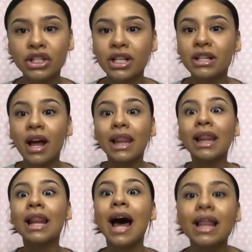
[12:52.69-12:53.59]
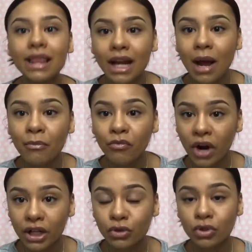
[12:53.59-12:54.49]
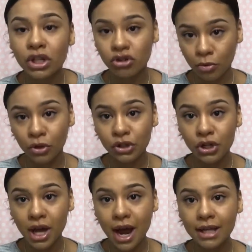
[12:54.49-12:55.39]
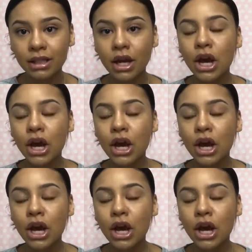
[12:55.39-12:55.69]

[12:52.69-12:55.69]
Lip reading: There's a lot that I'm ready to distribute to you guys.